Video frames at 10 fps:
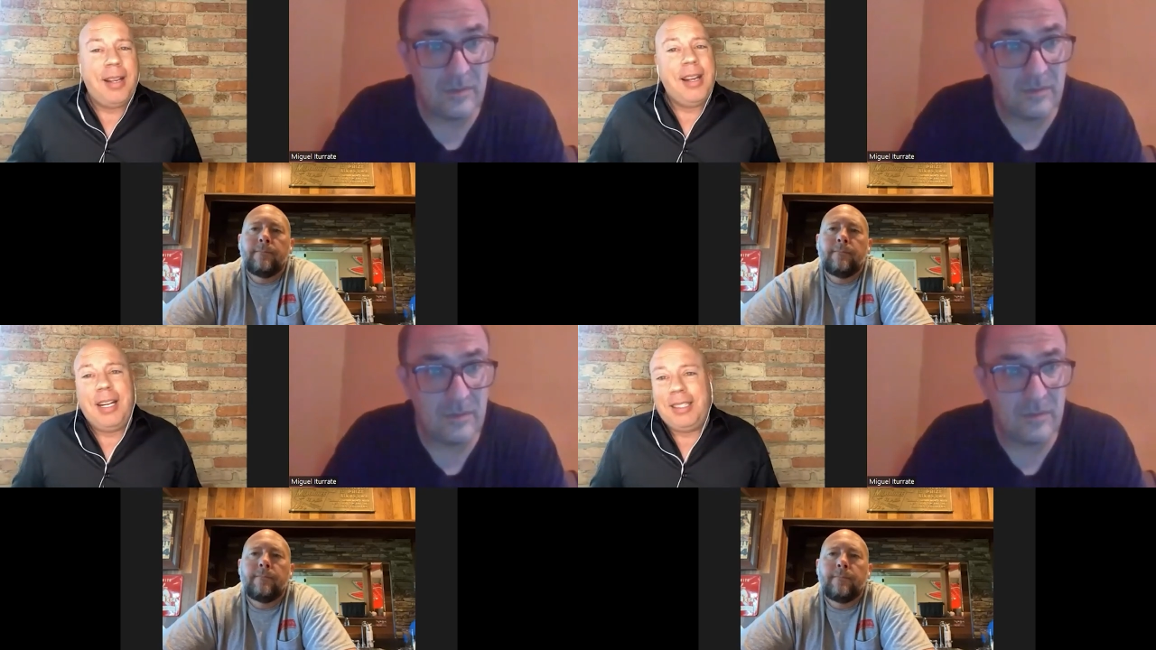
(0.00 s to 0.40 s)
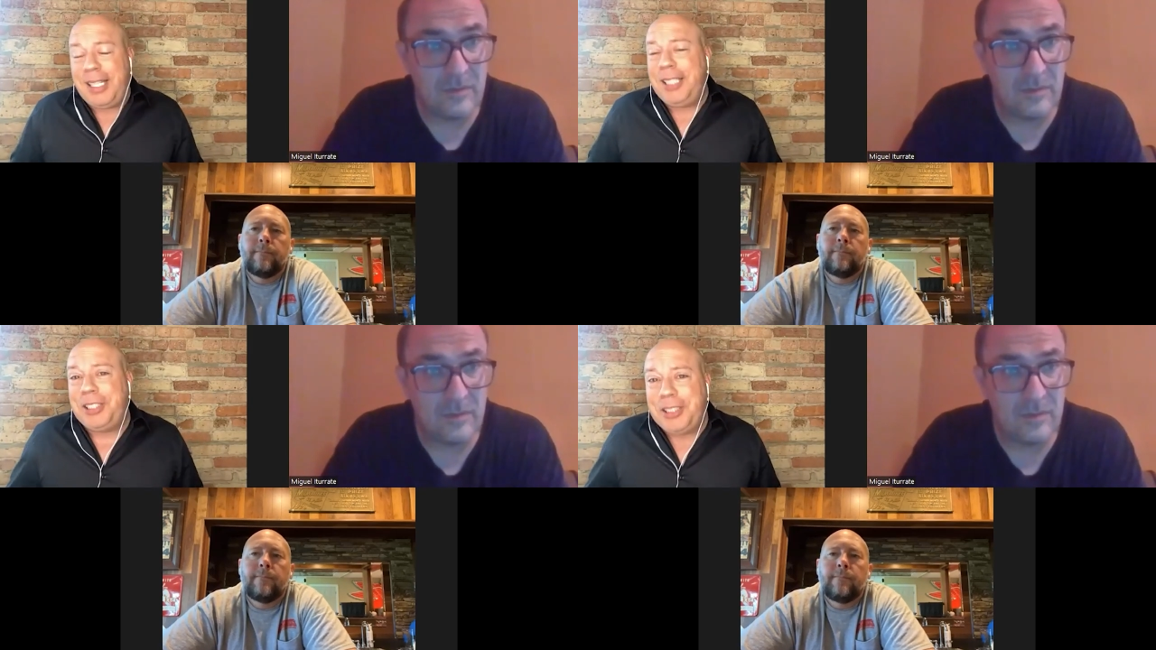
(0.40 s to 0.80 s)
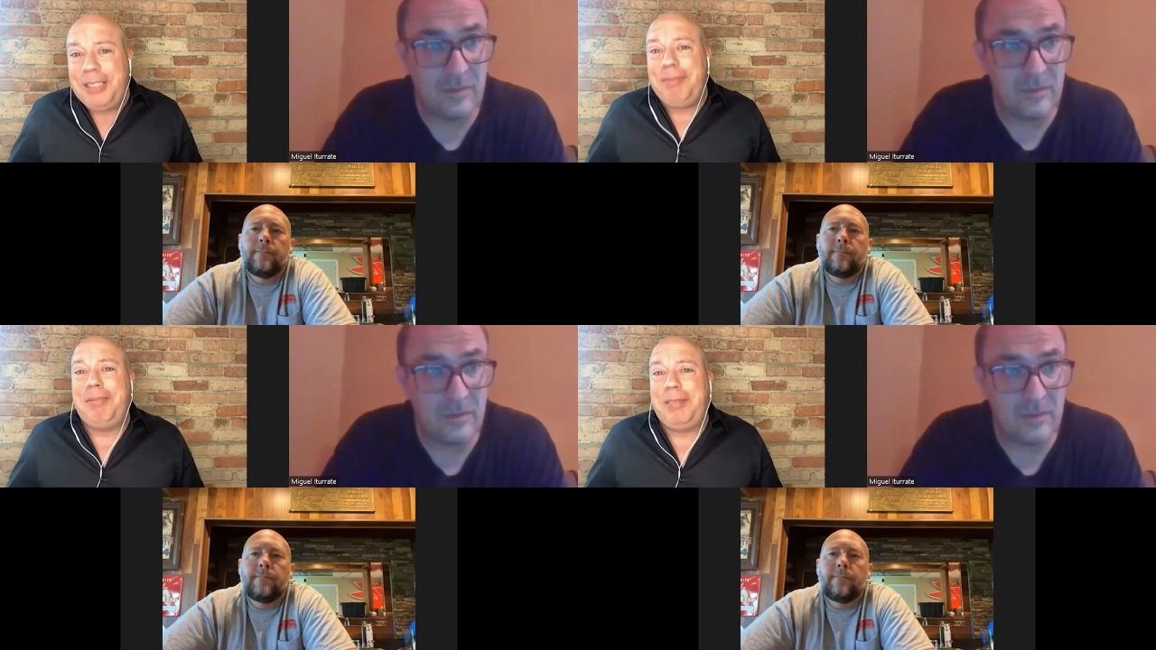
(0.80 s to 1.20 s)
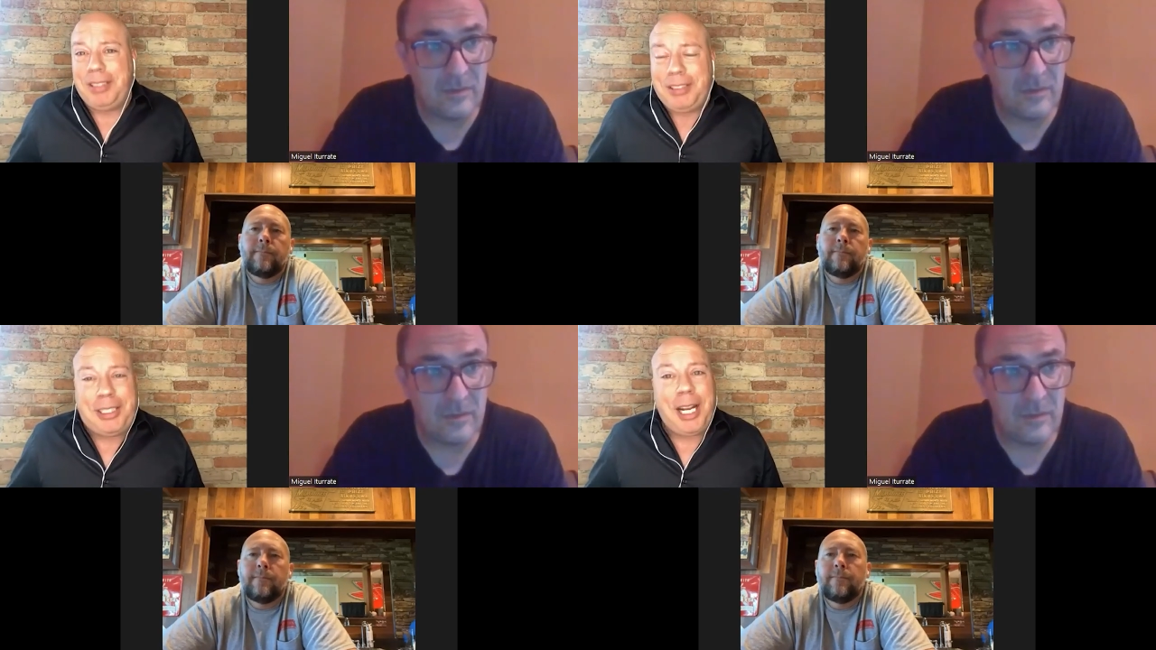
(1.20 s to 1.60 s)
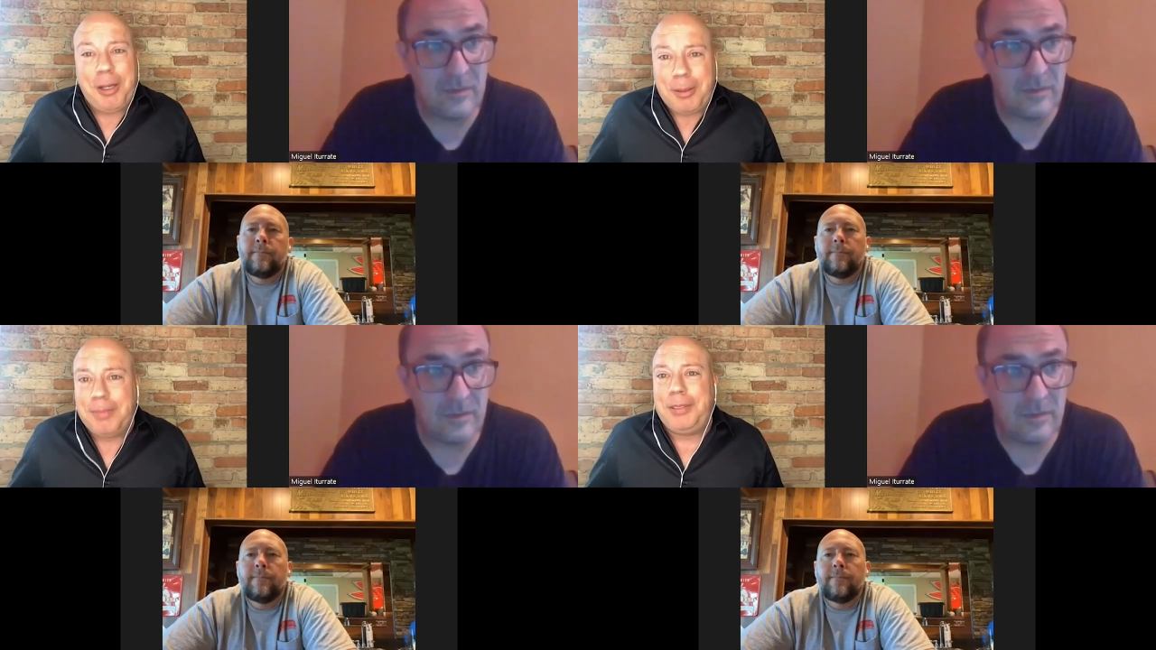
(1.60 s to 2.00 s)
Speaker 1: It's actually
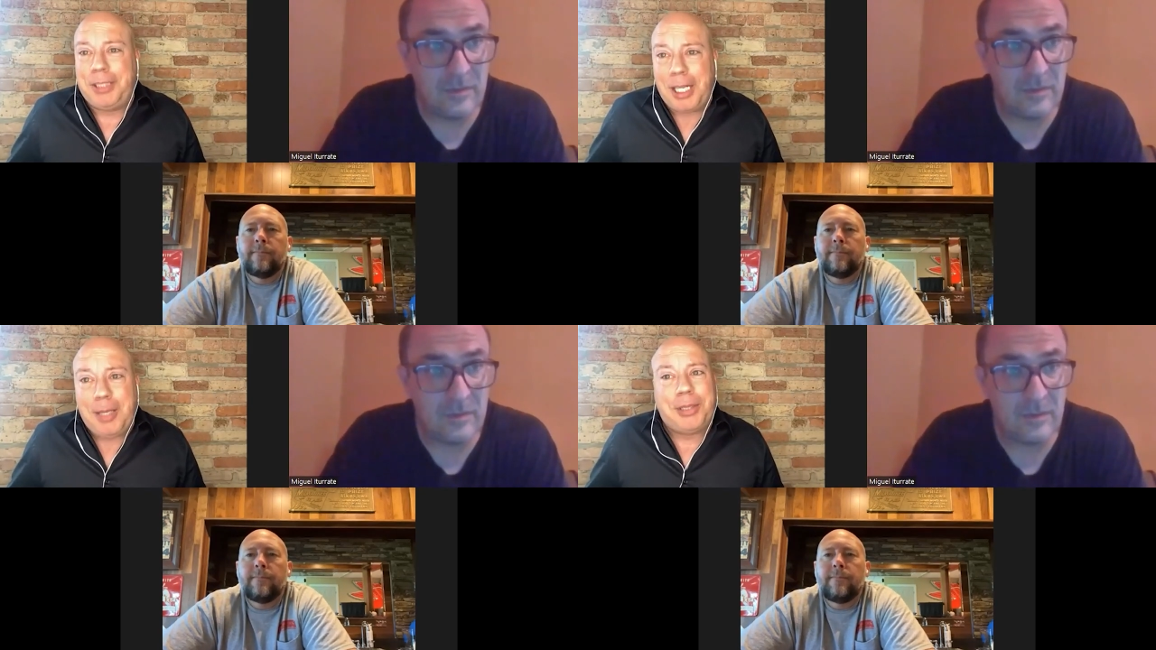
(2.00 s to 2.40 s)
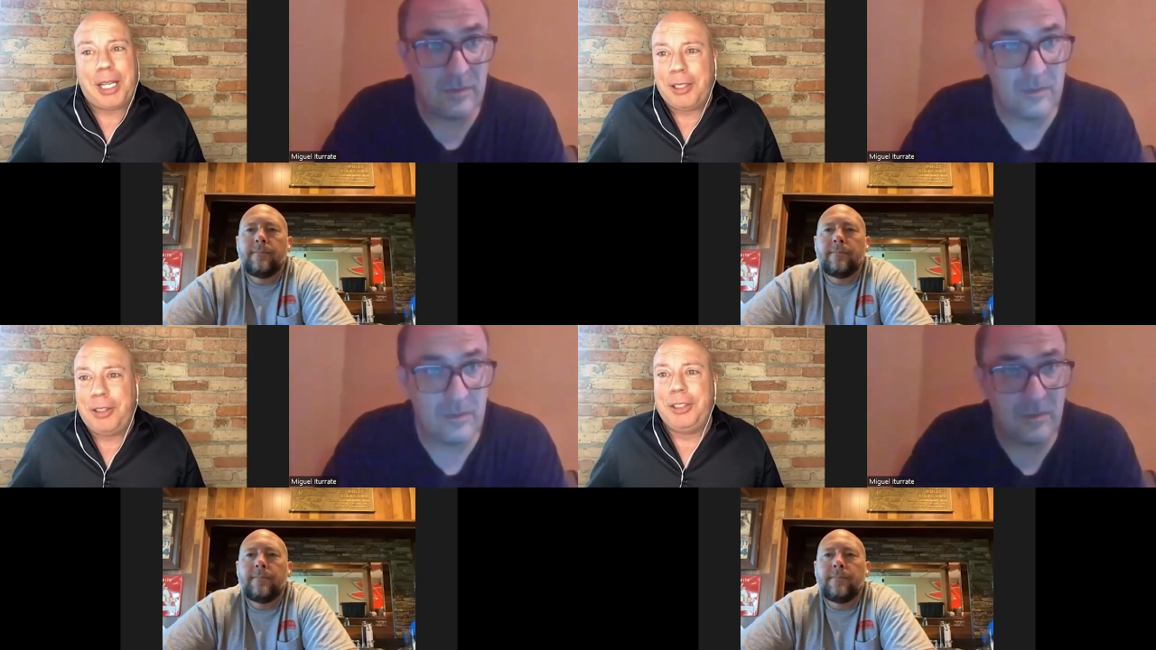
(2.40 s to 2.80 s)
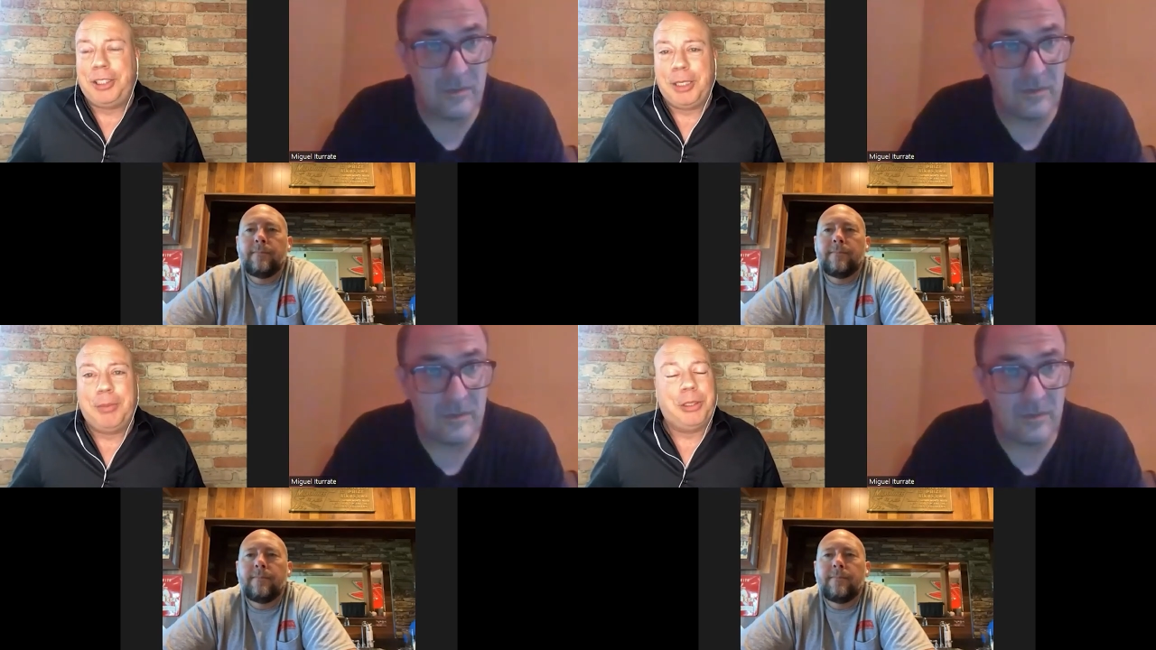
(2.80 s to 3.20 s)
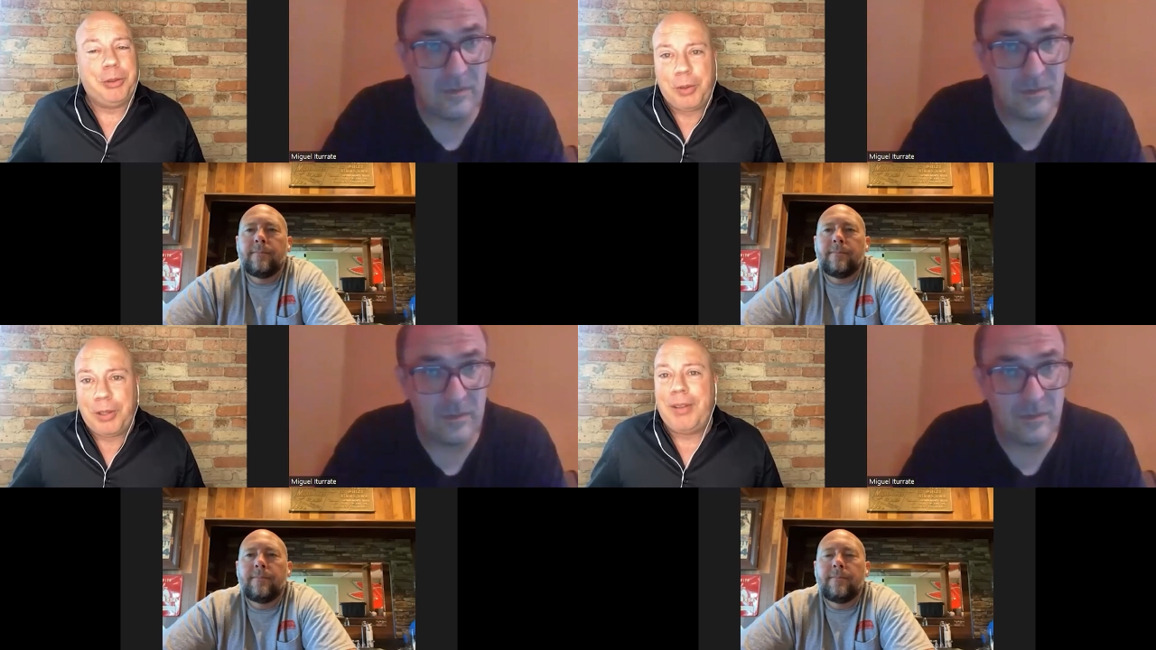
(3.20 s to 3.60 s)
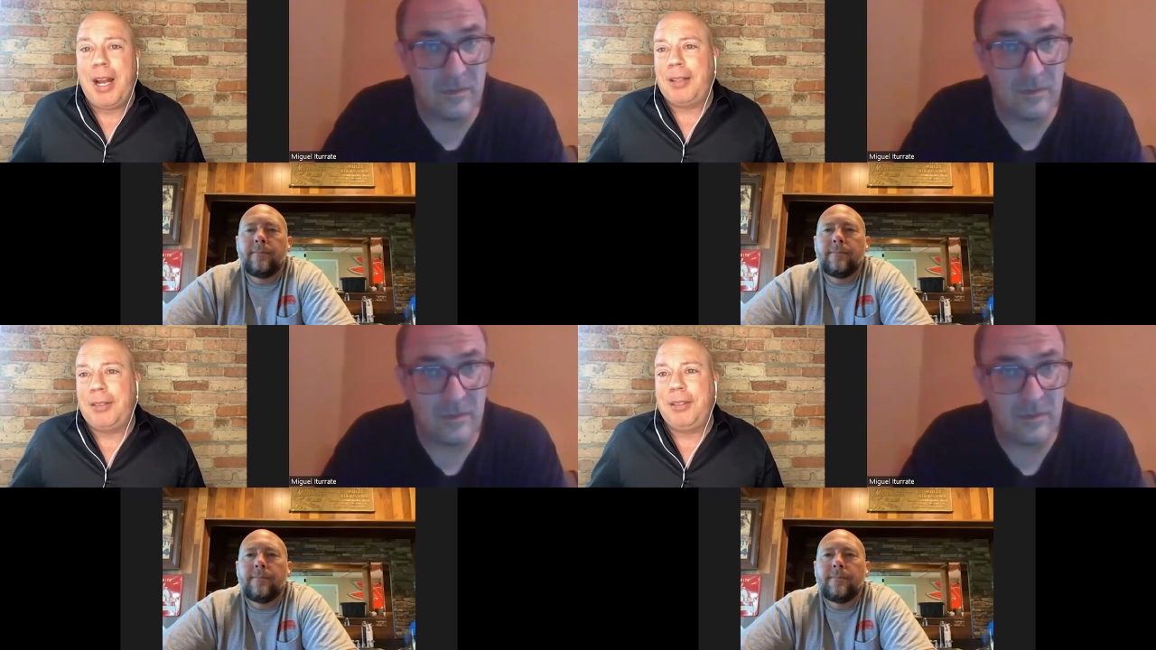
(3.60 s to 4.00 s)
Jennum. Jennum's got a good chin because it would have
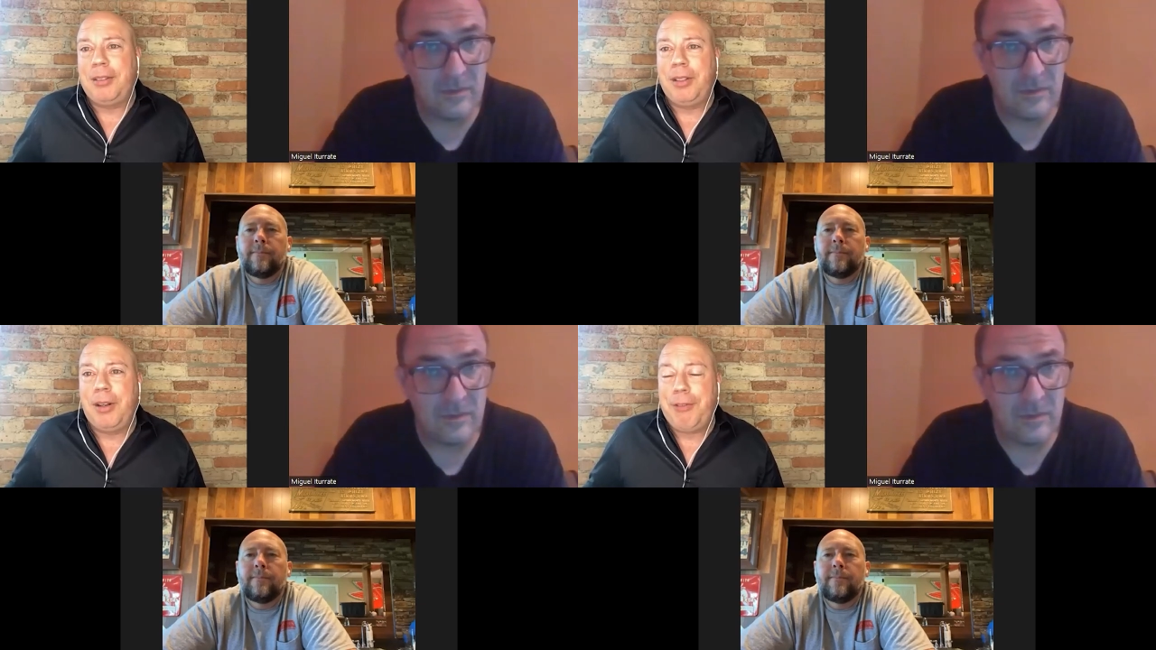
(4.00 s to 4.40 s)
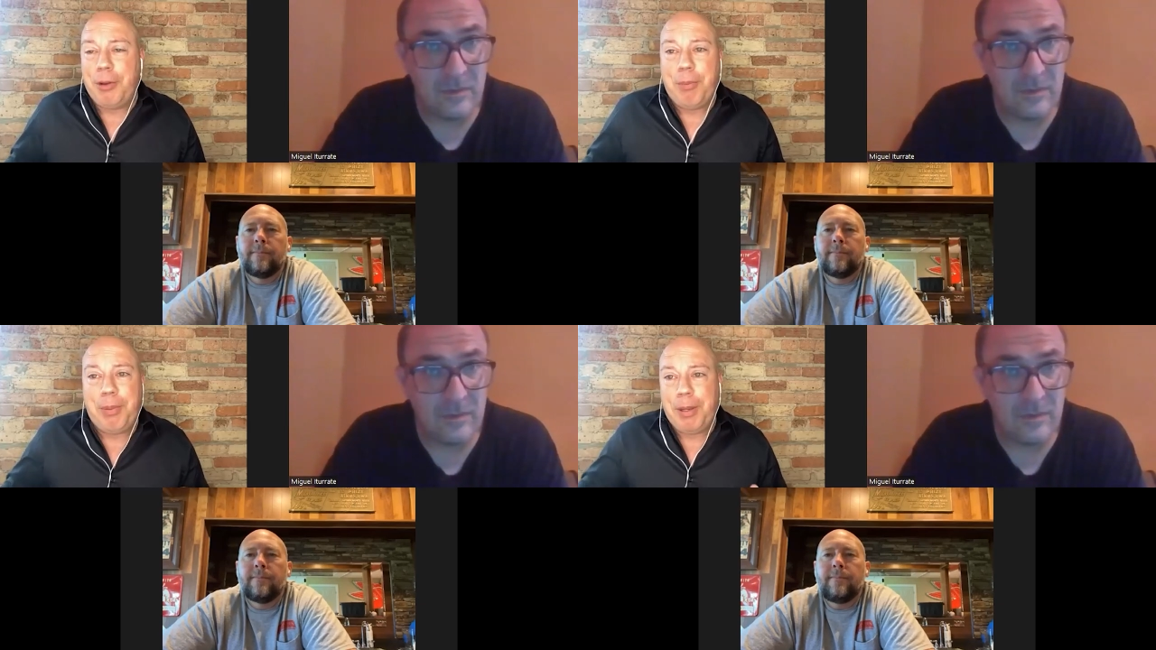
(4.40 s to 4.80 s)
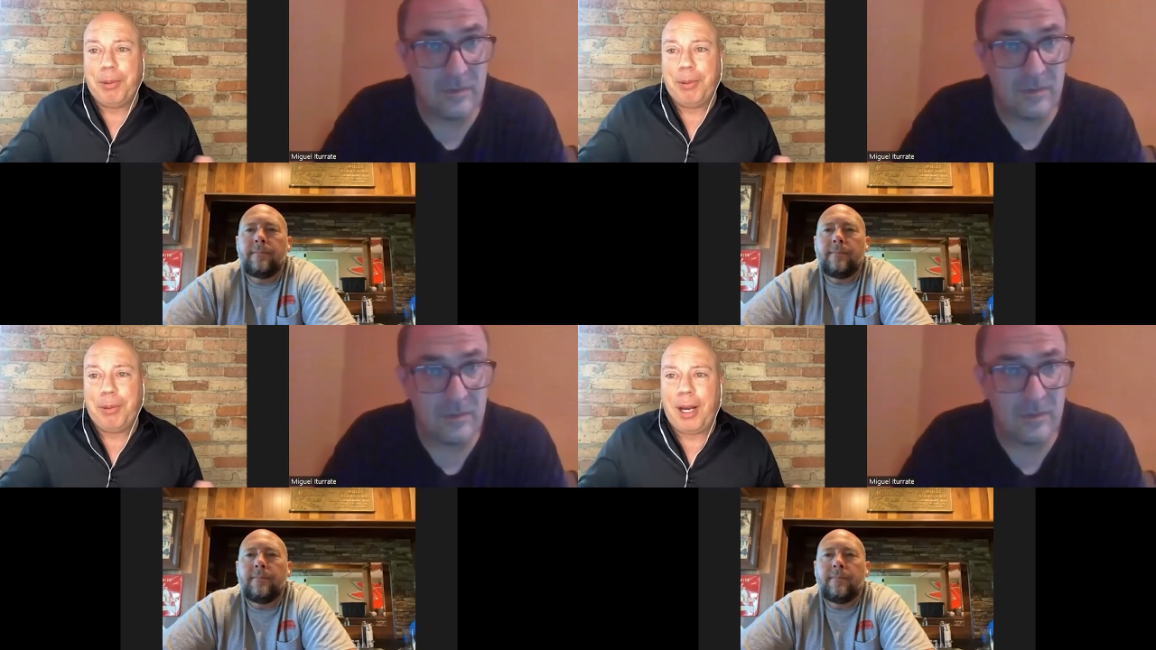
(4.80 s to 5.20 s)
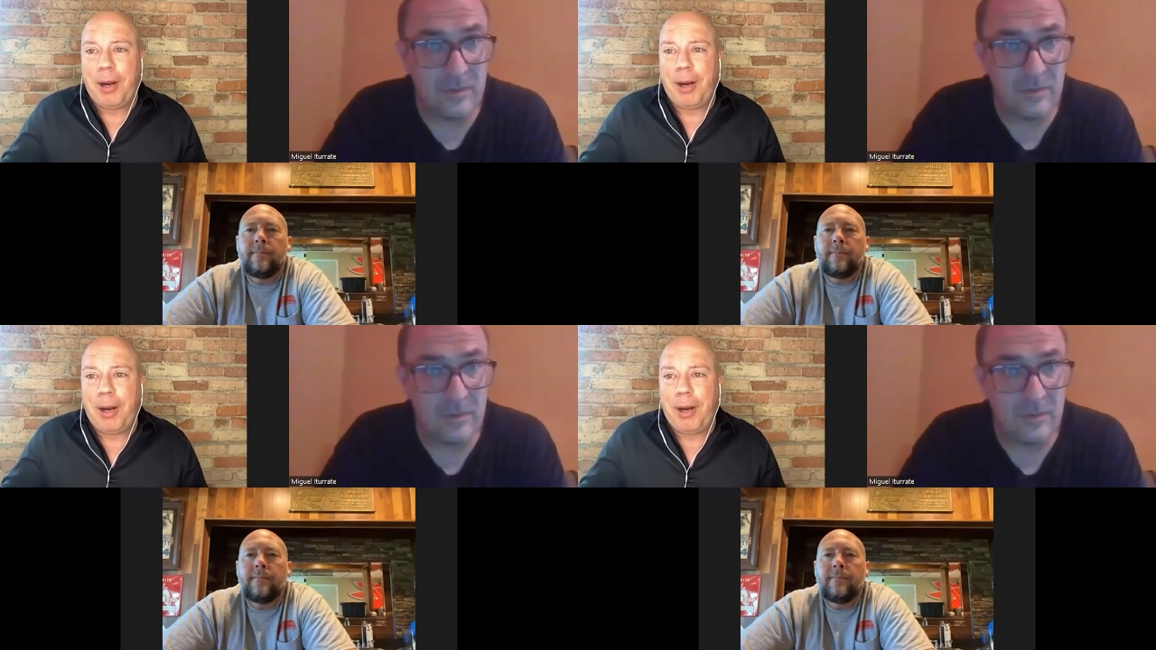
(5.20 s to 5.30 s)
knocked a few people out.